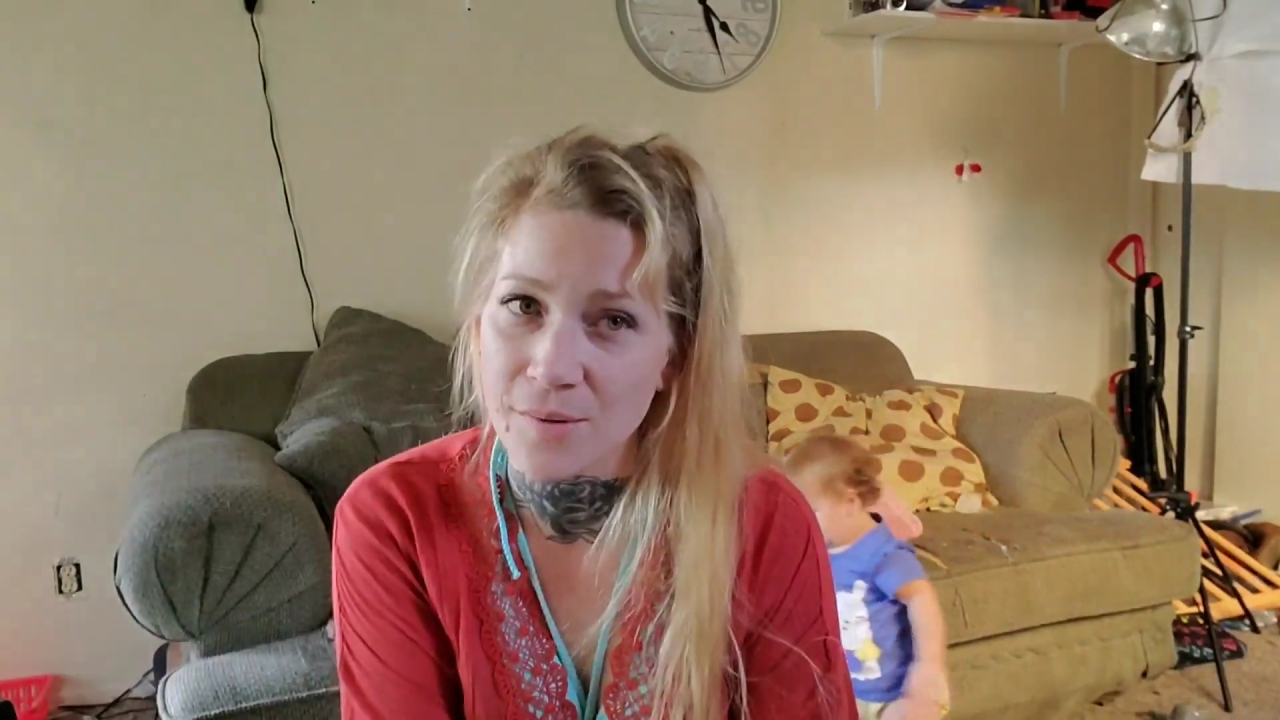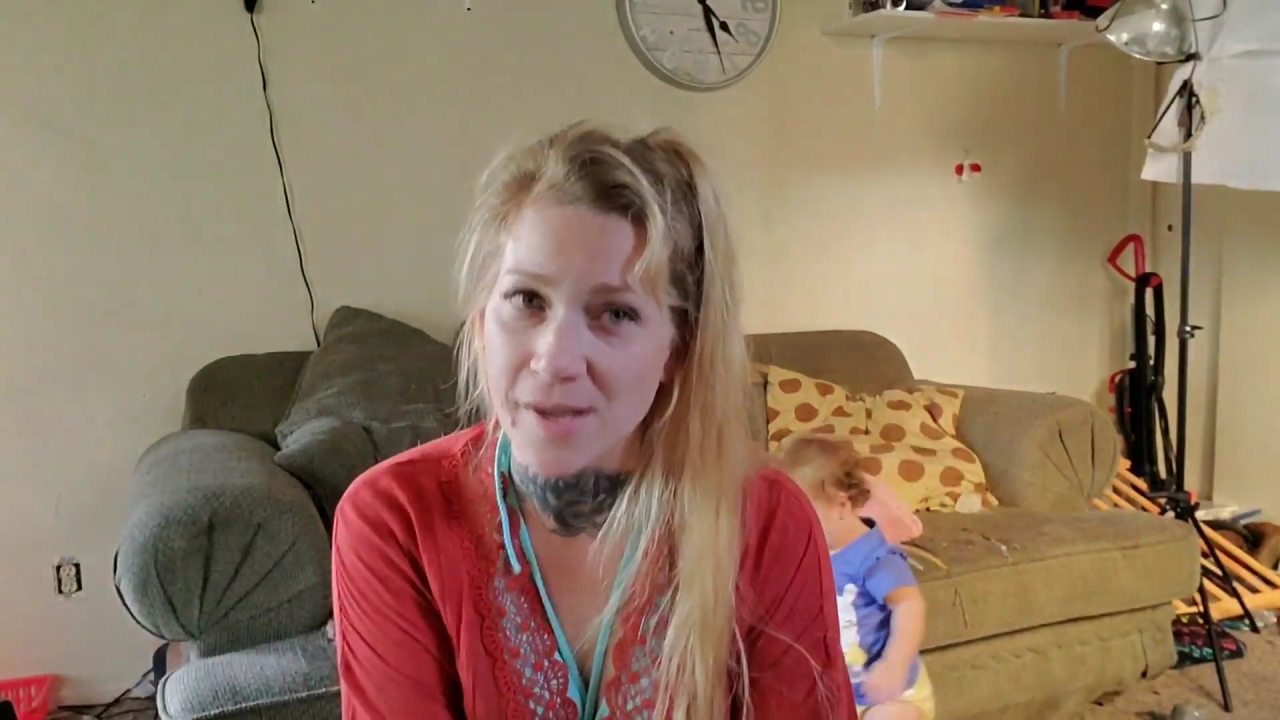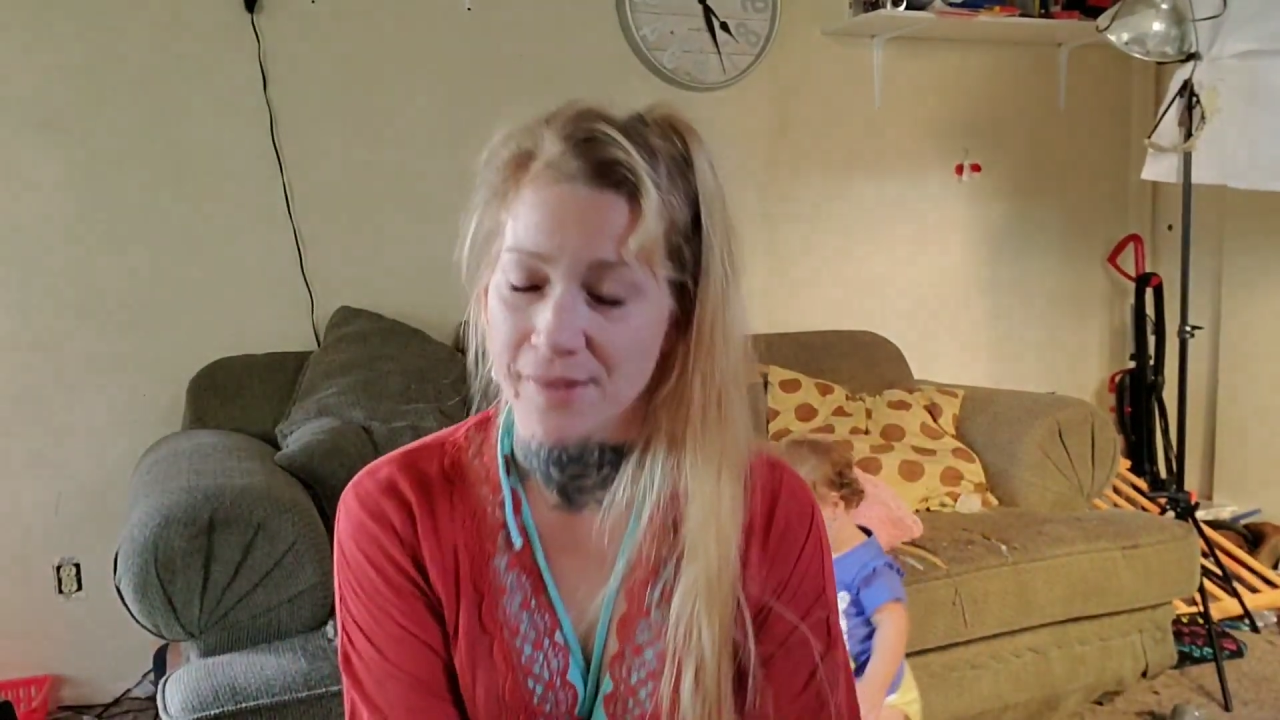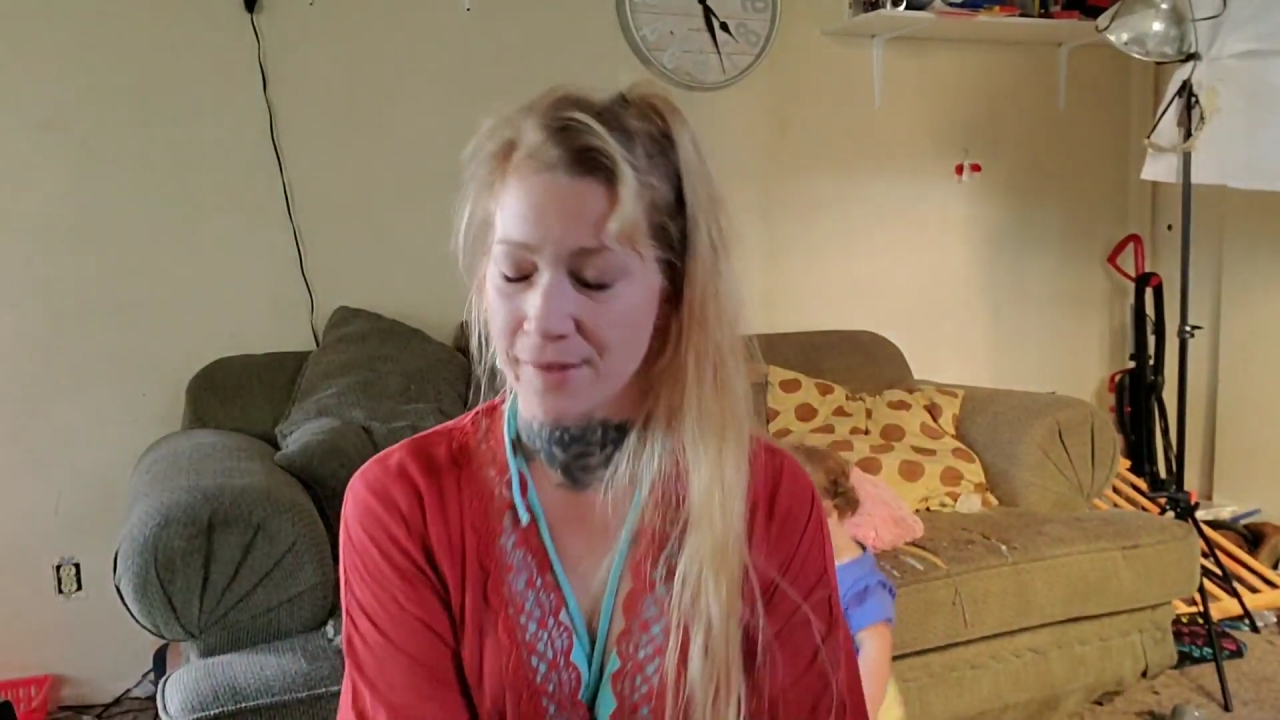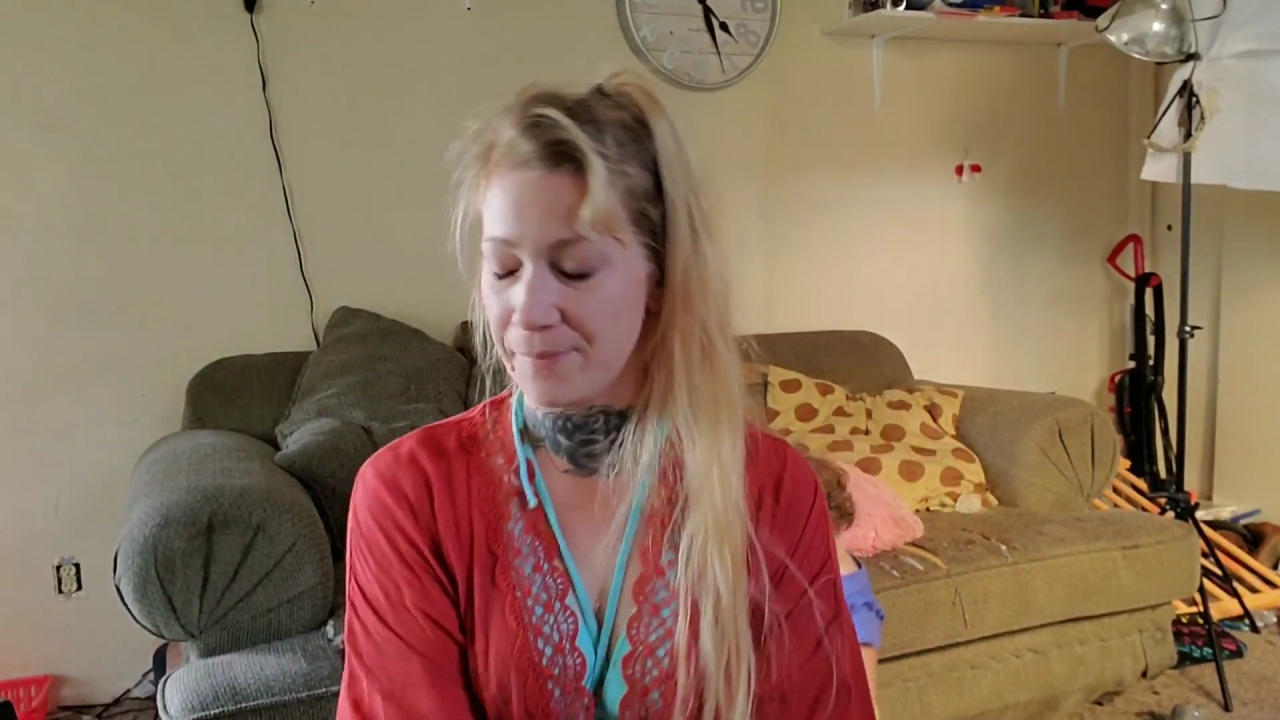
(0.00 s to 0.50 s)

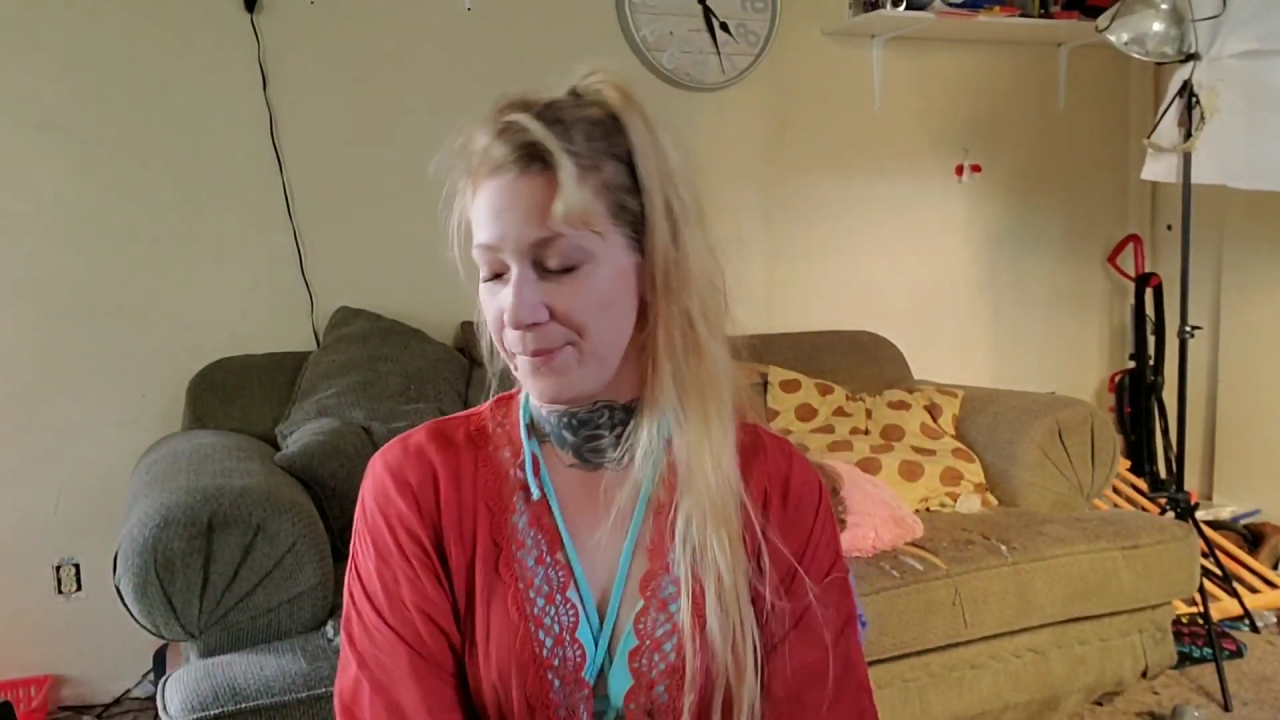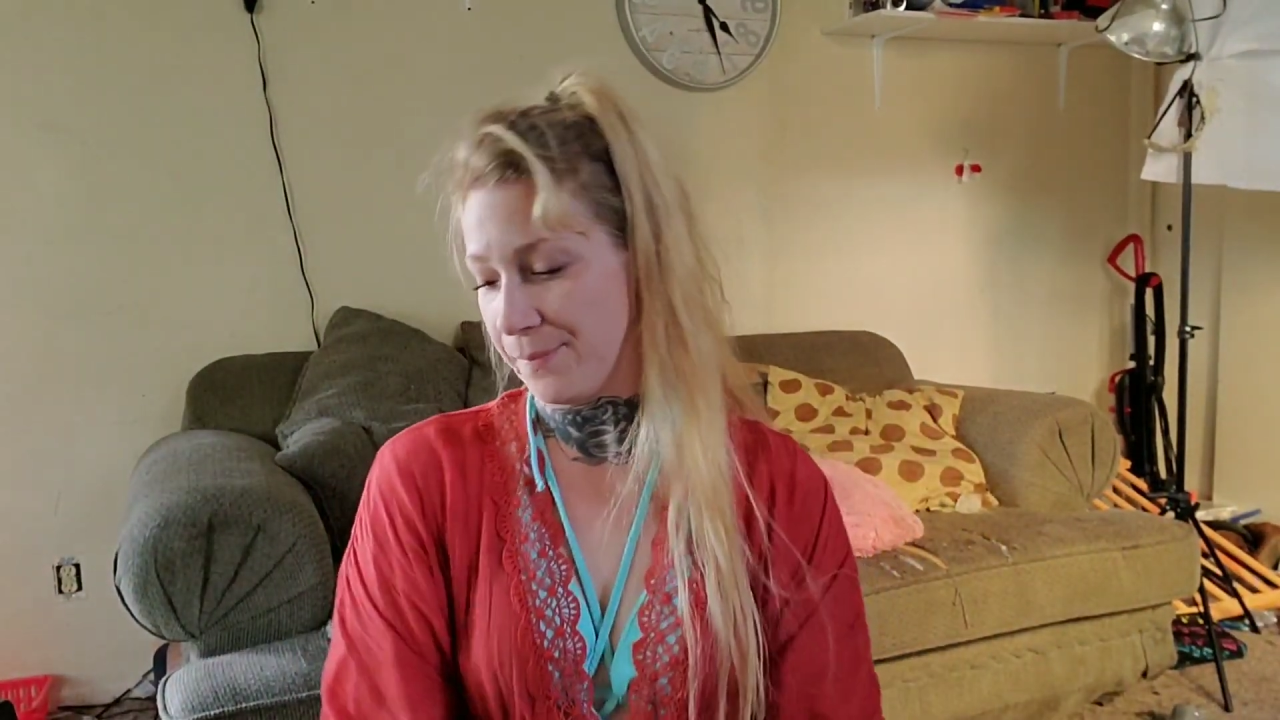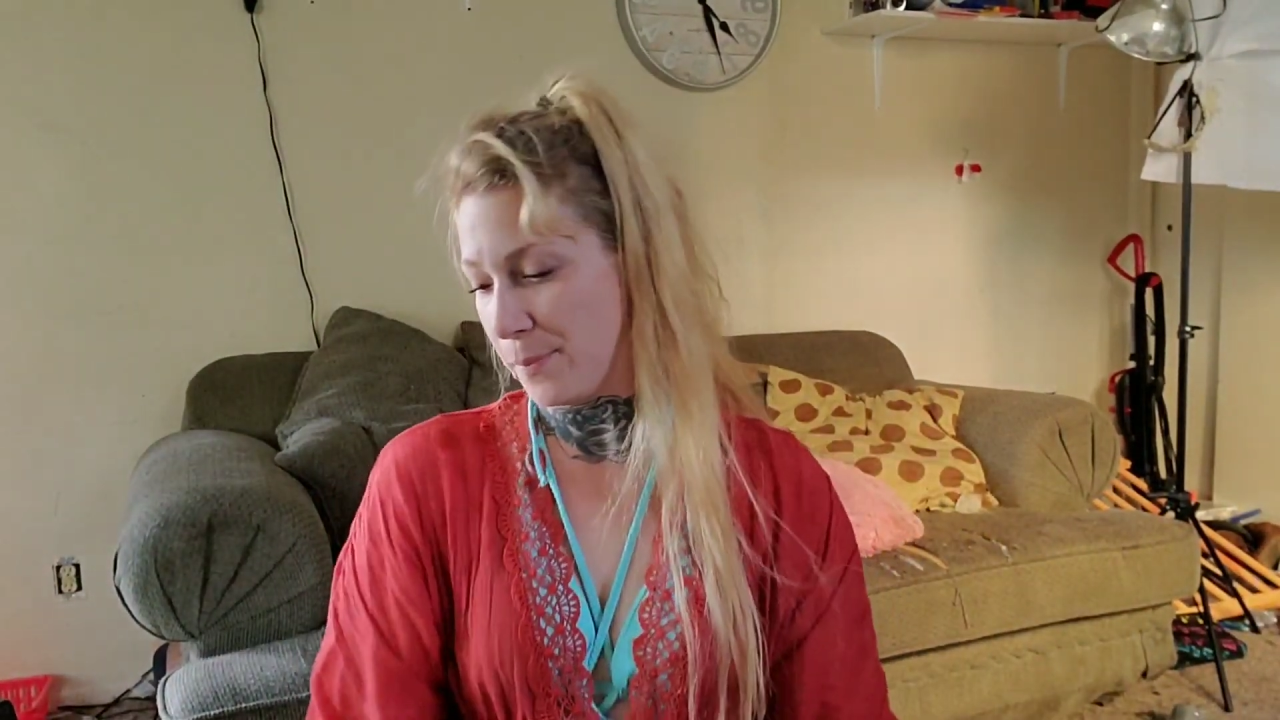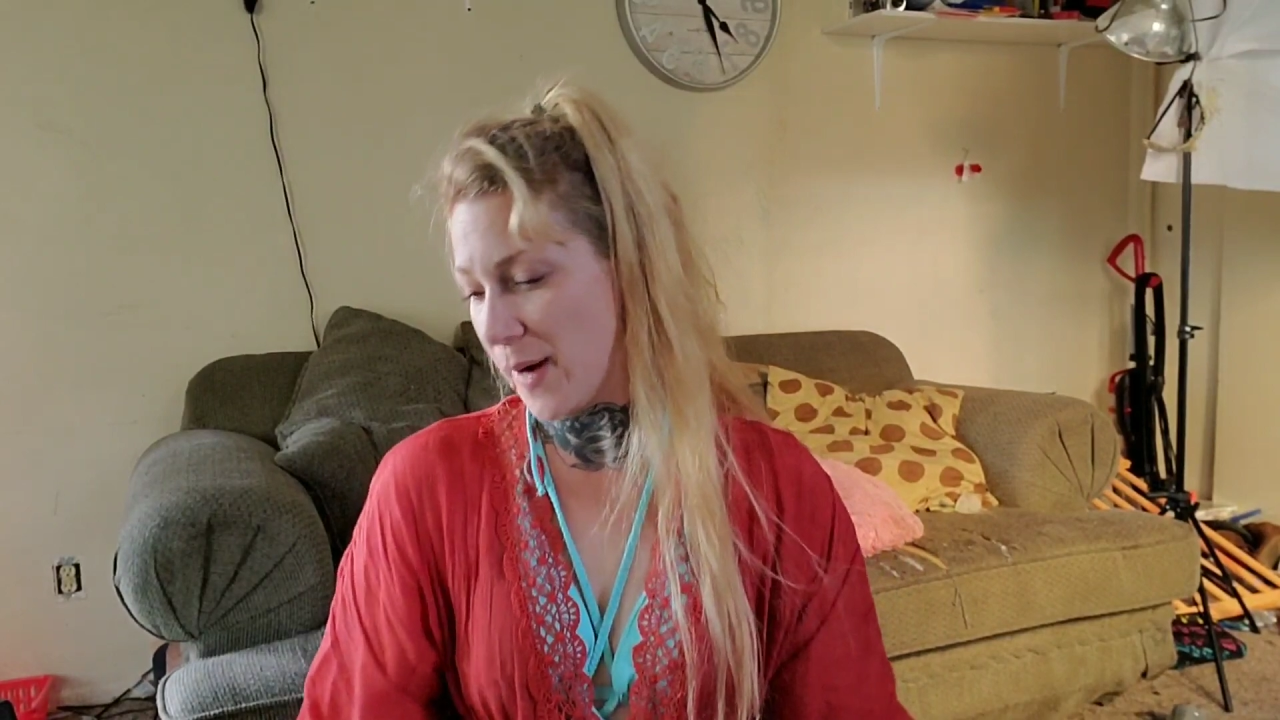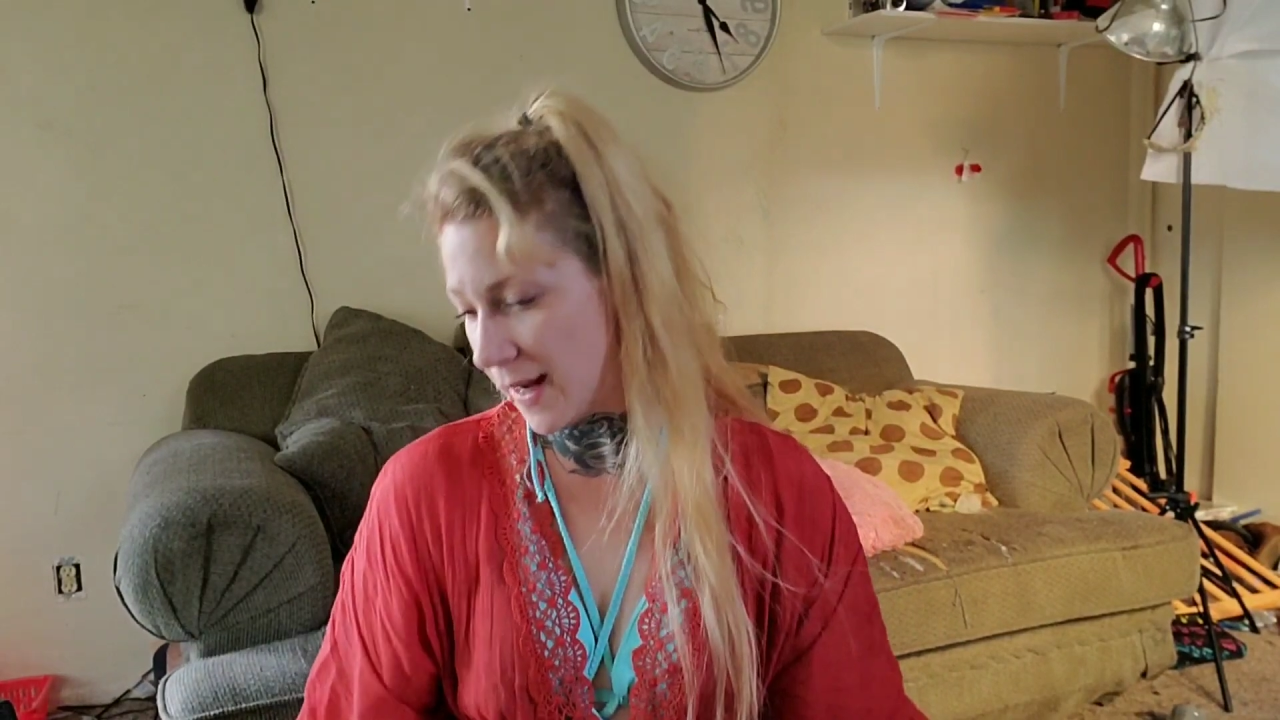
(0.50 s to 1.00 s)
with.
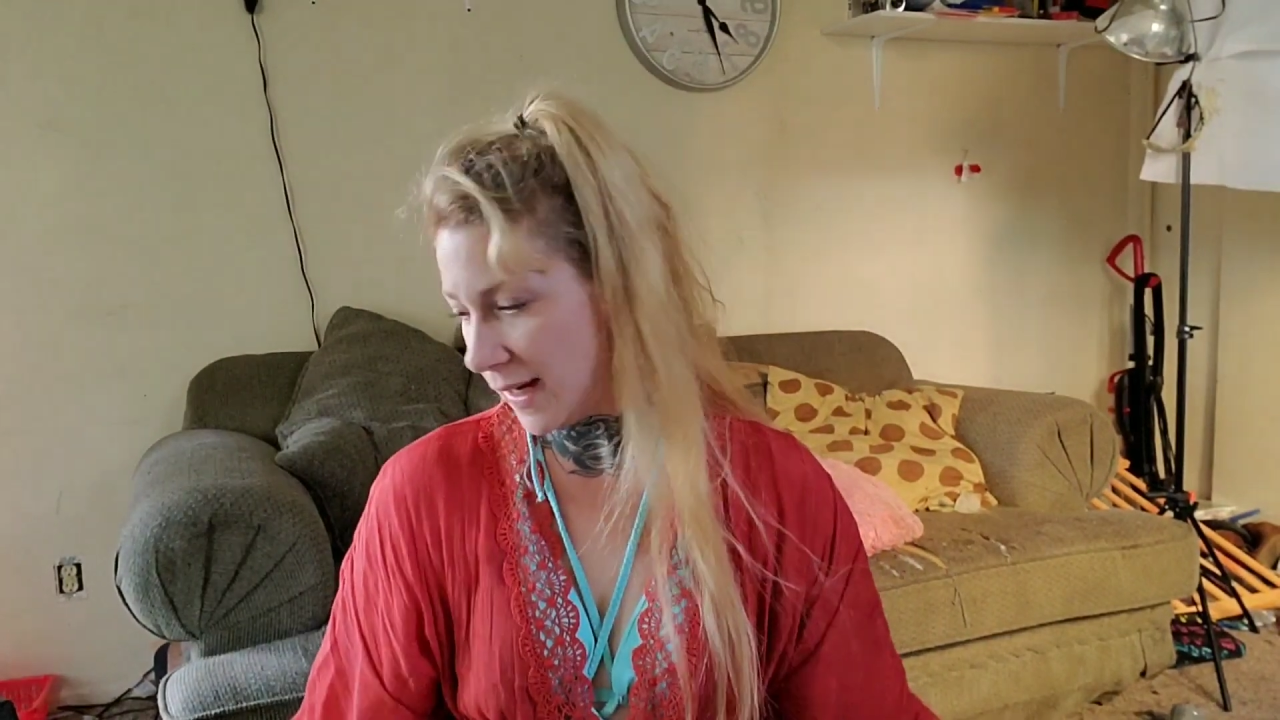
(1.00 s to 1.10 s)
But